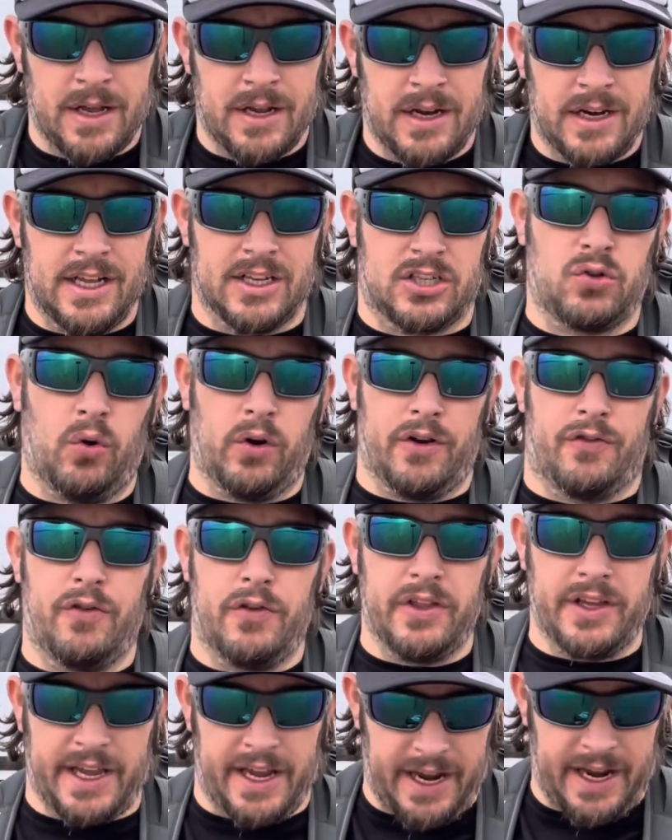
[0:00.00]
let's talk you through
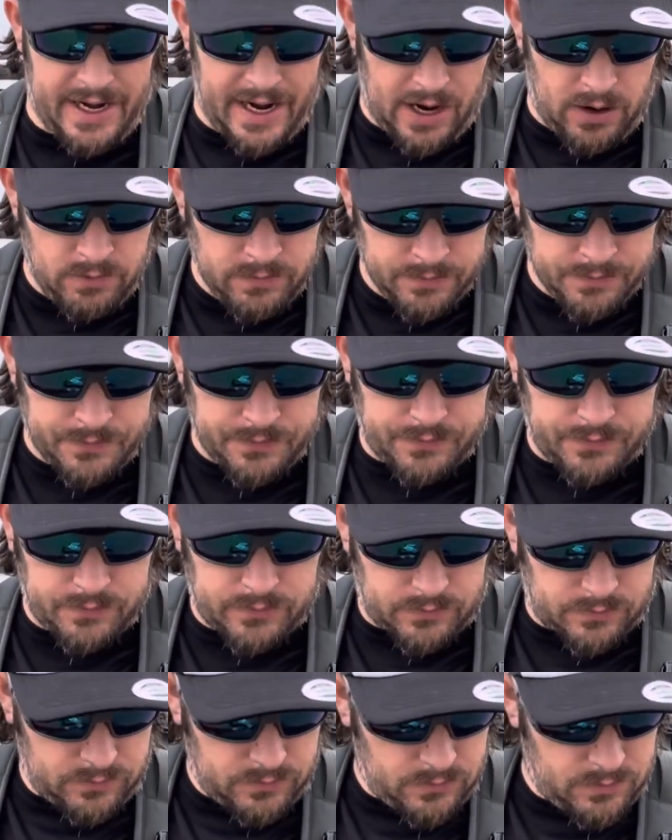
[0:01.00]
the gear now.
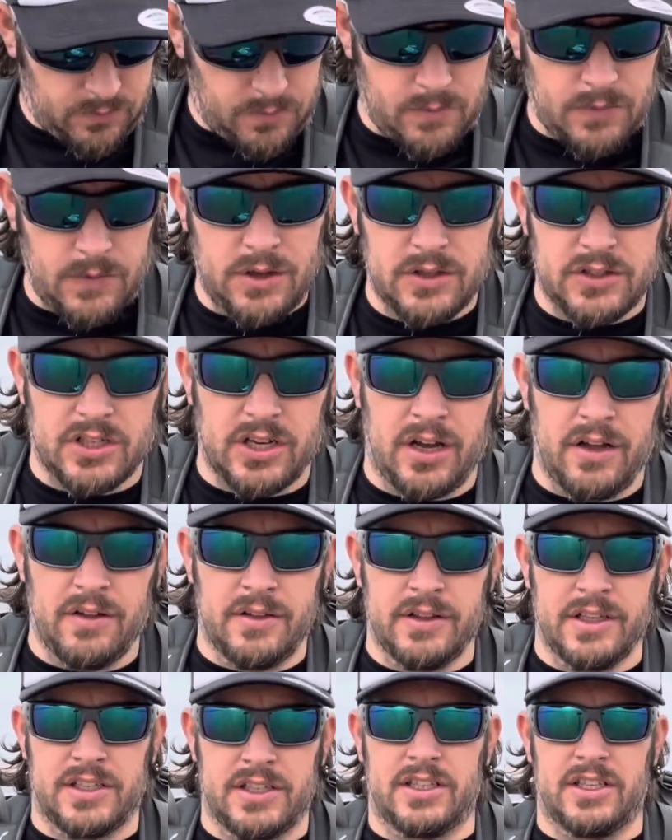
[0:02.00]
So
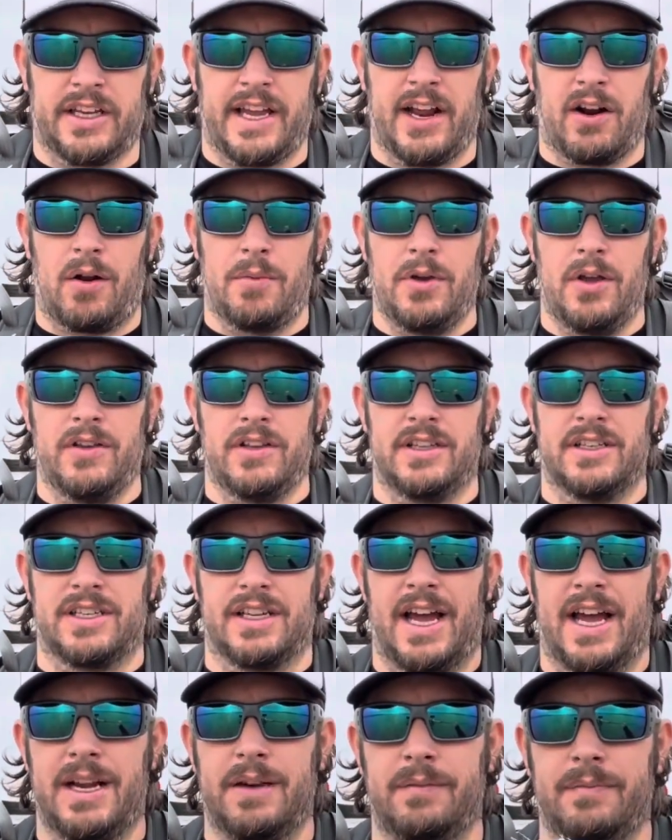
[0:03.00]
this is the gear I'm using
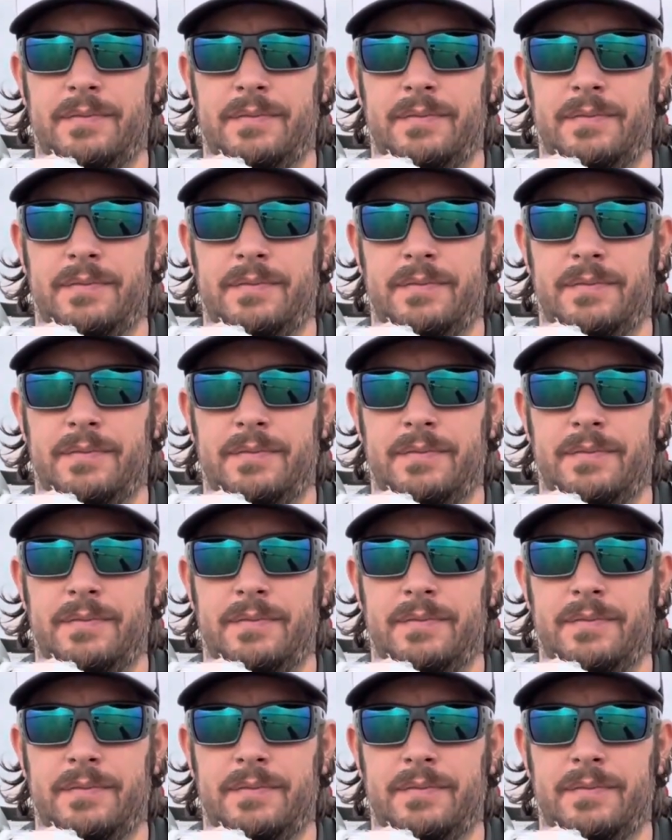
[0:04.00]
today.